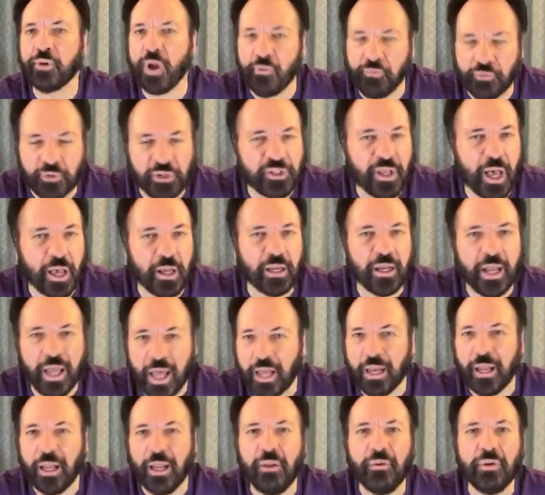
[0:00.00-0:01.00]
prophesied it,
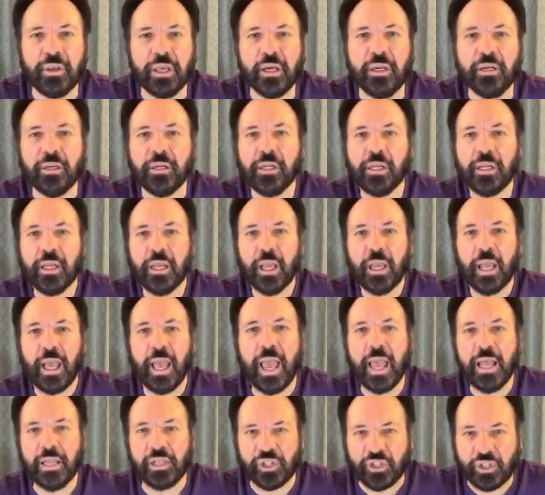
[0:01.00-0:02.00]
hallelujah.
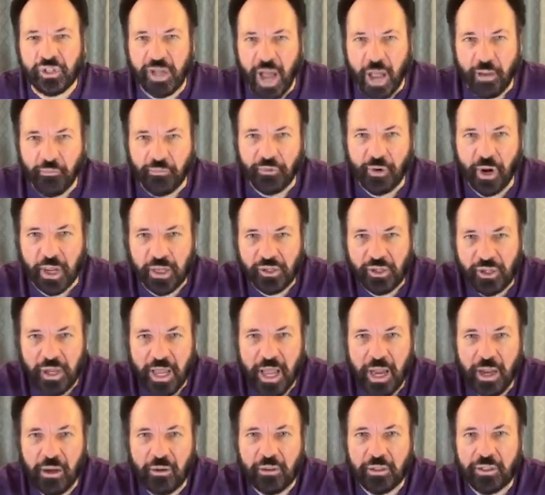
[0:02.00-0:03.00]
It's time for us
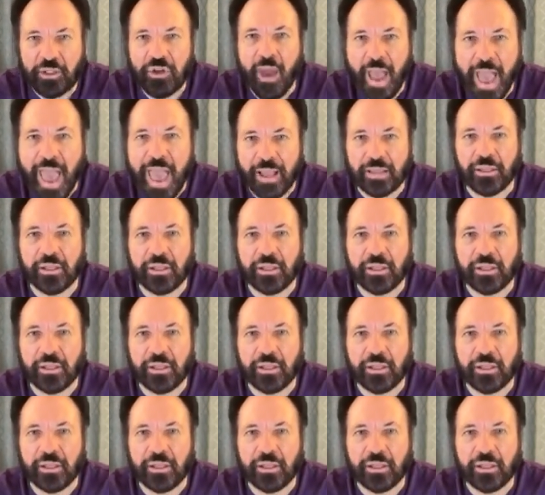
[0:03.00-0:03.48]
now to